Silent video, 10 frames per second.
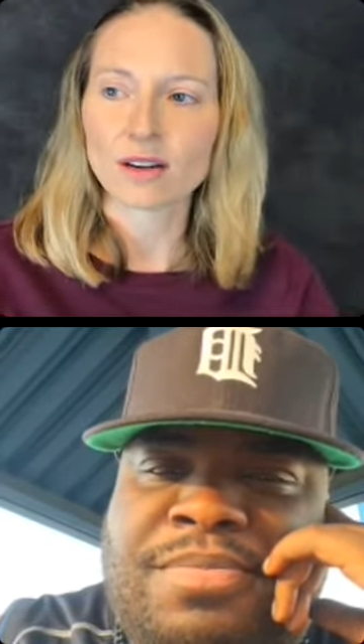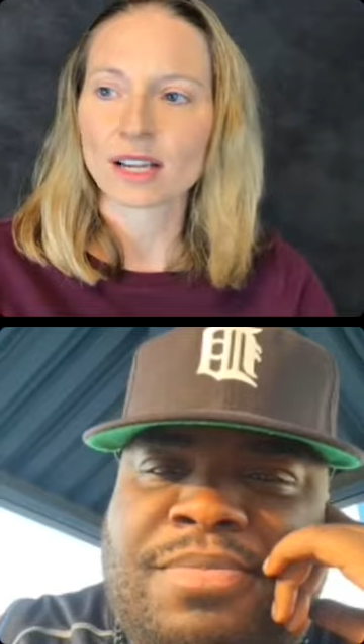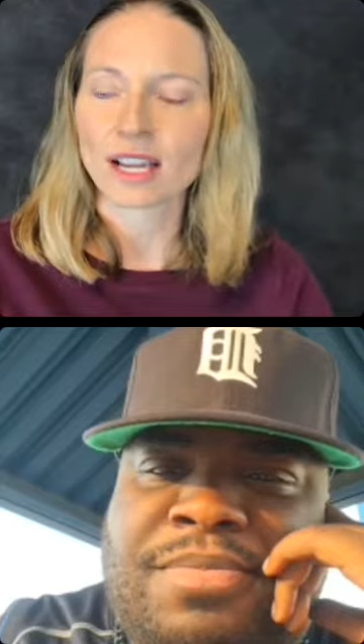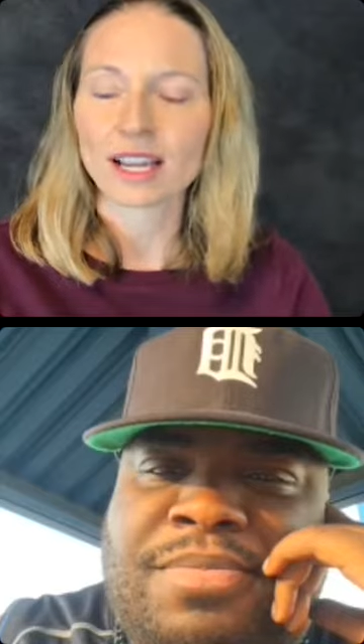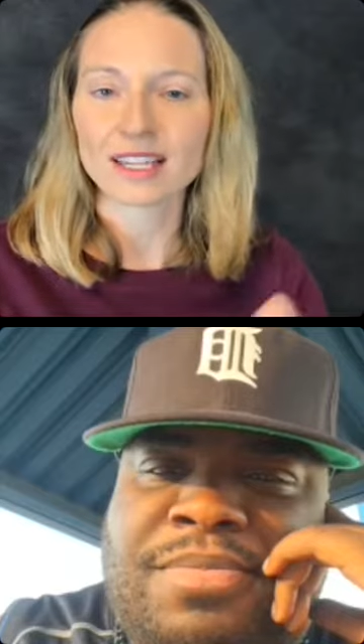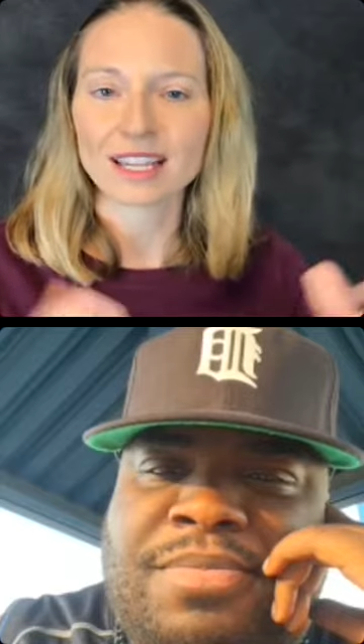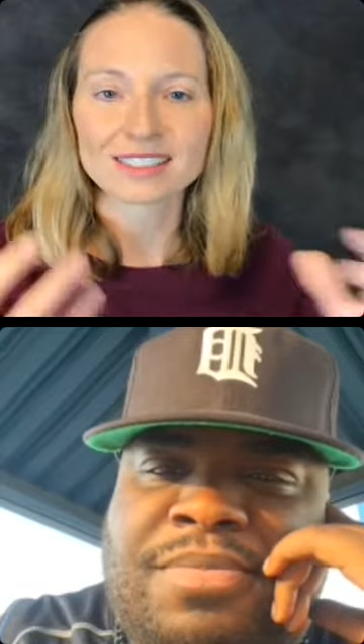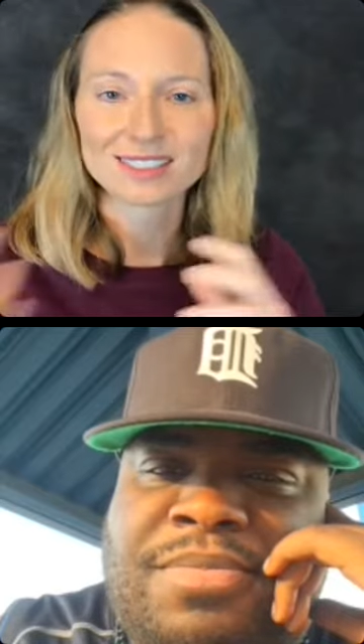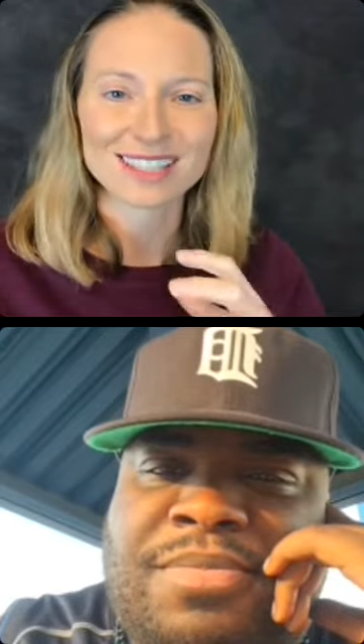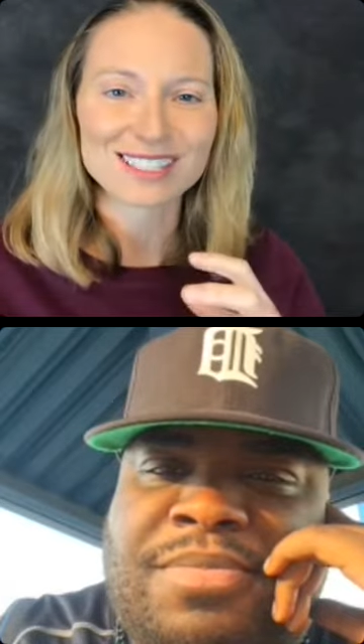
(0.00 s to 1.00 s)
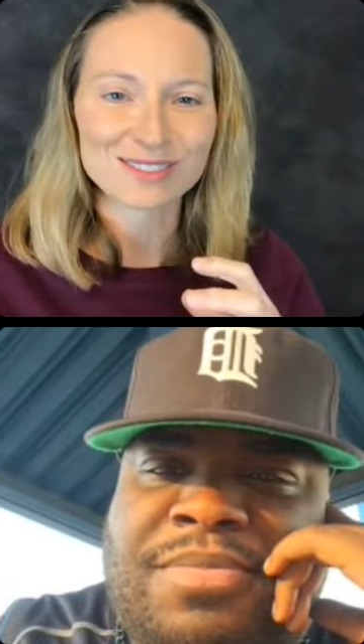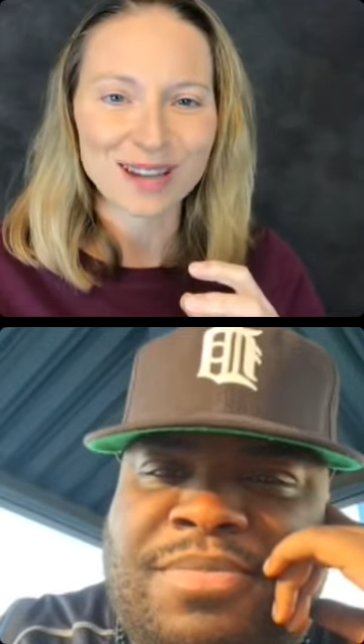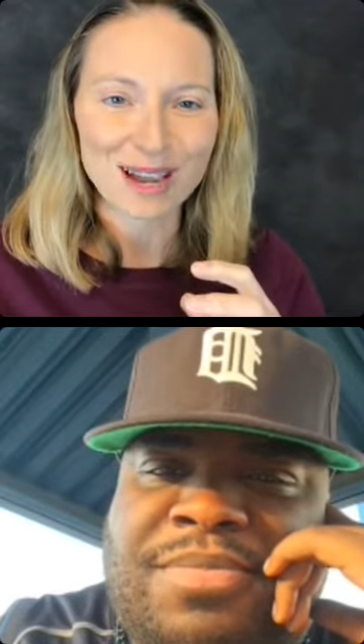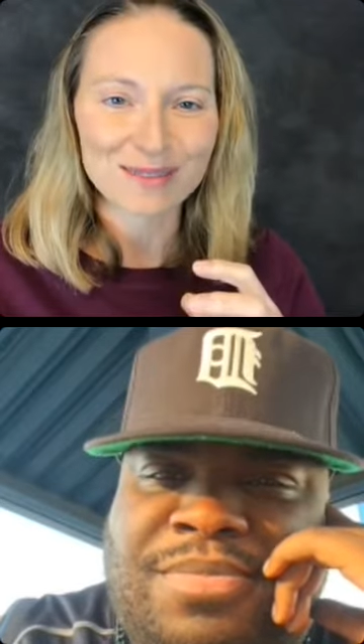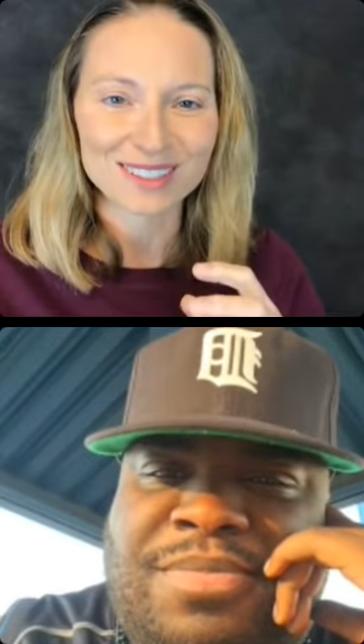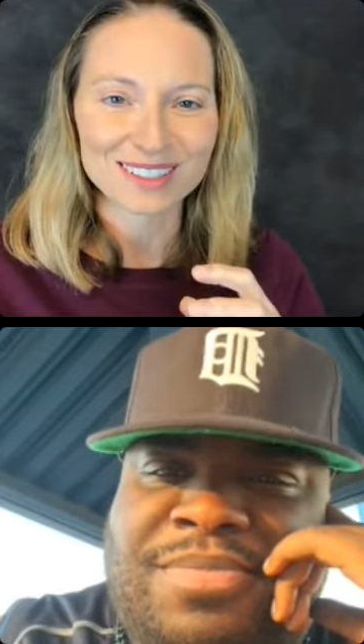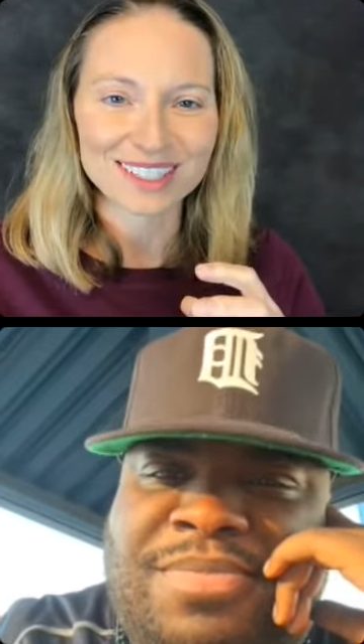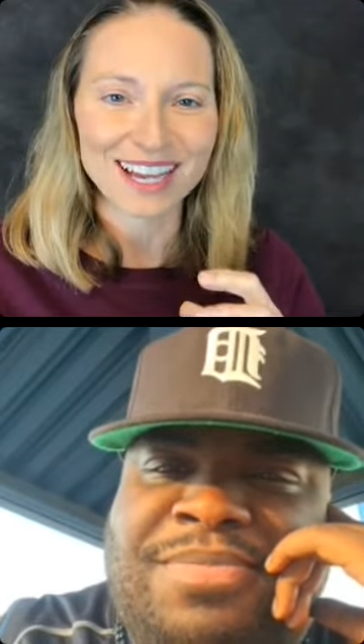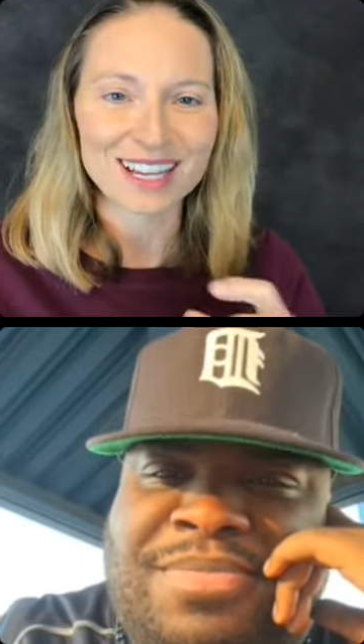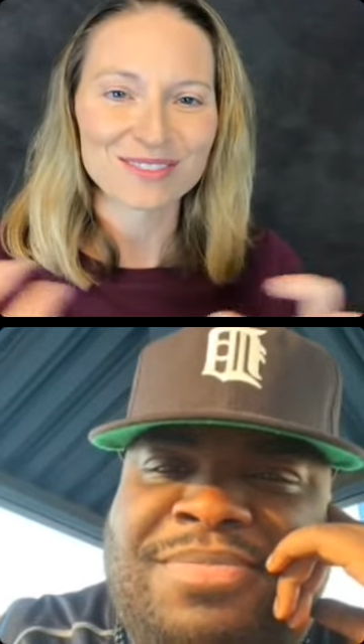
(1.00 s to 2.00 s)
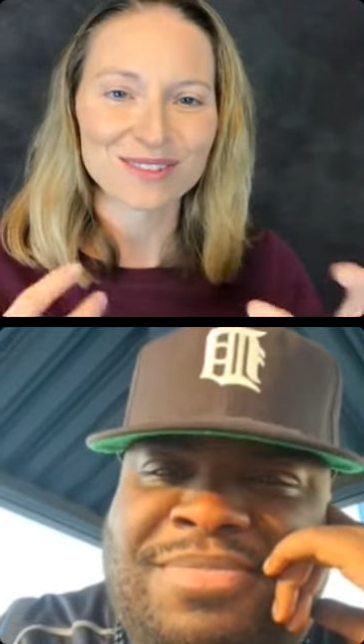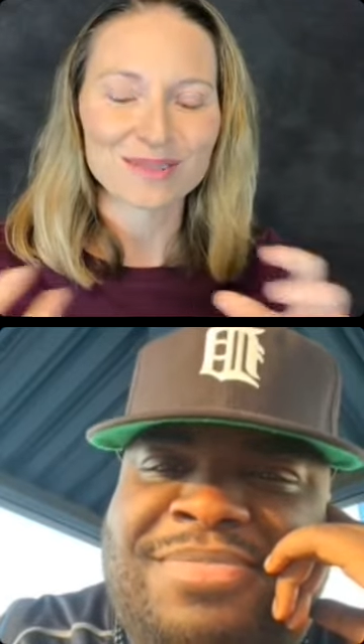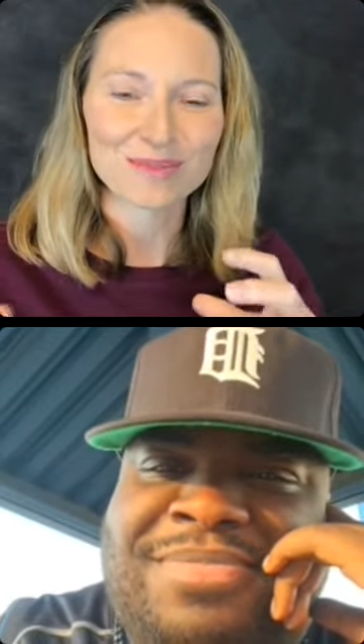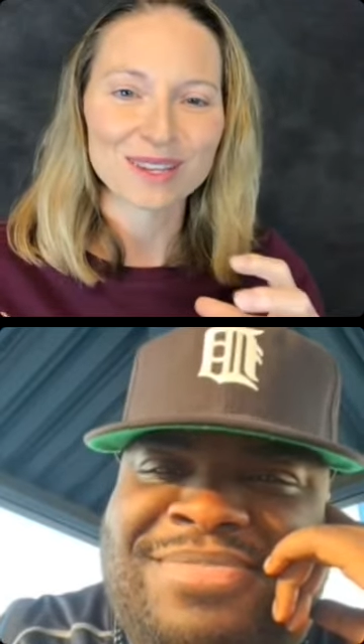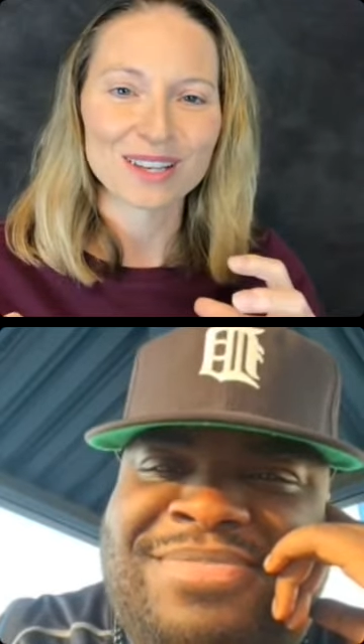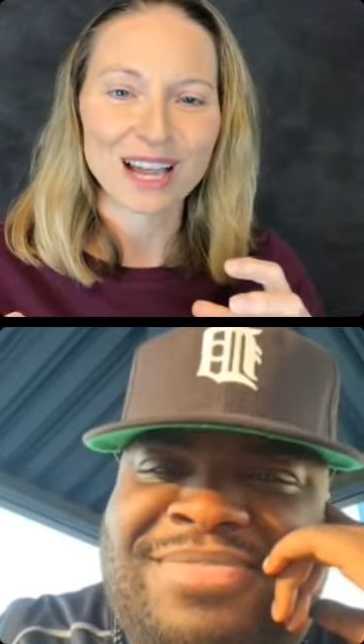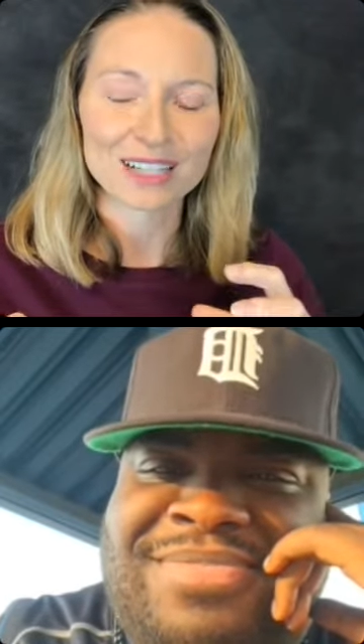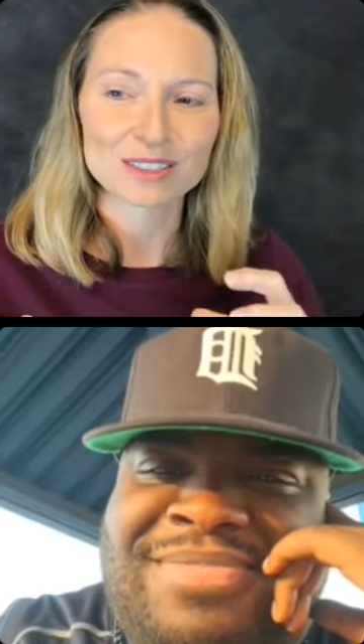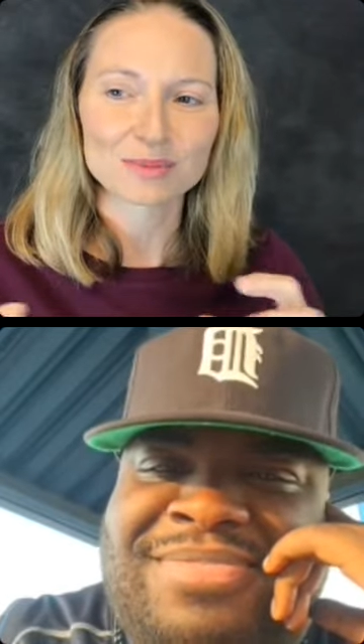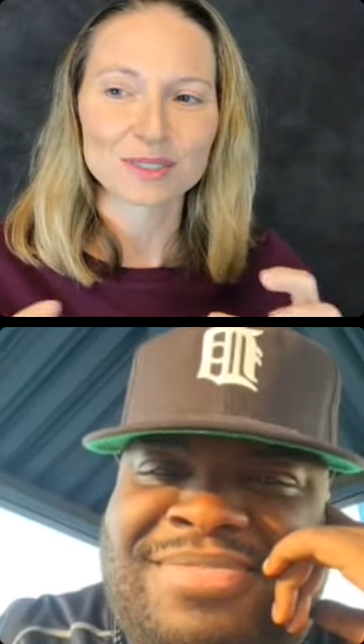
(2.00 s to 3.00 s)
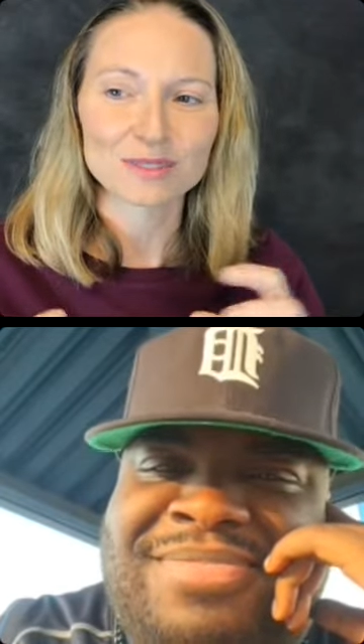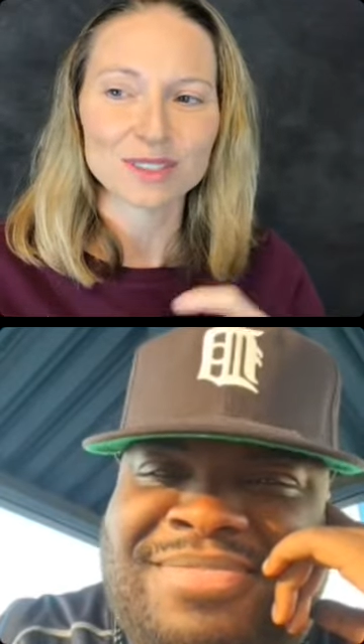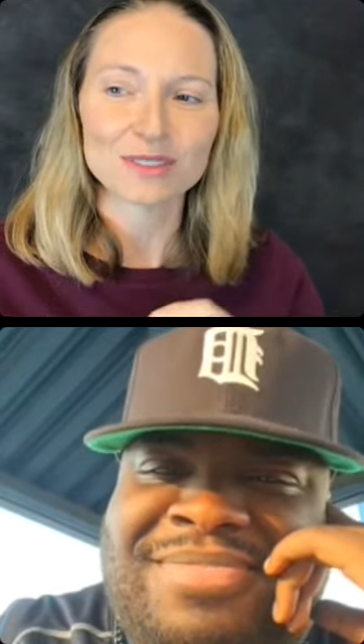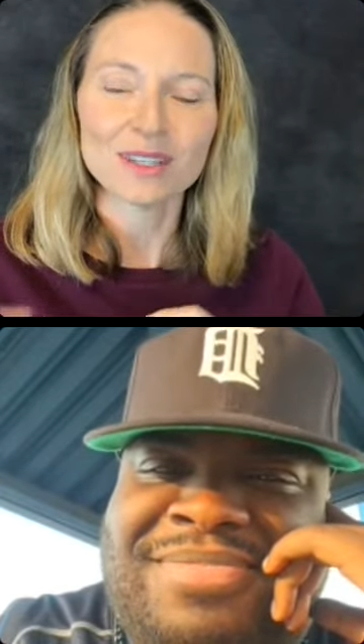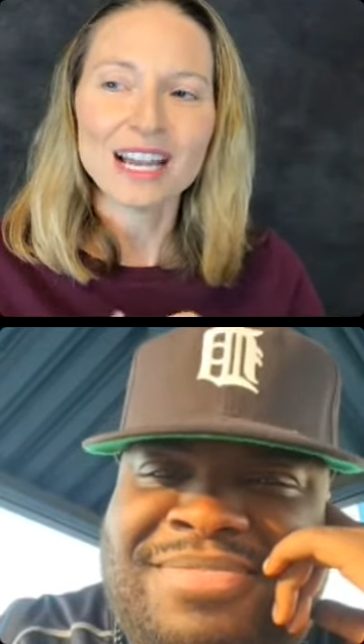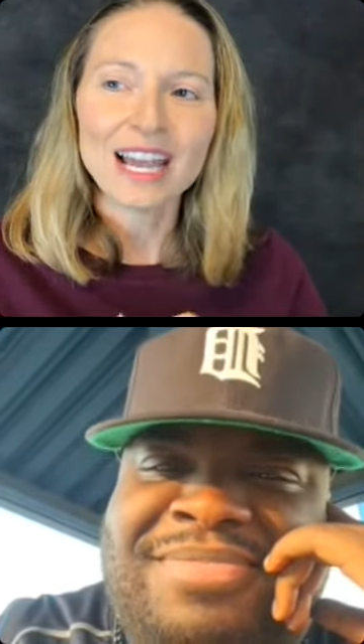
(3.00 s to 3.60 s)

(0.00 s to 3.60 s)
okay, and that's the way I'm going to look at it from an actor's point of view.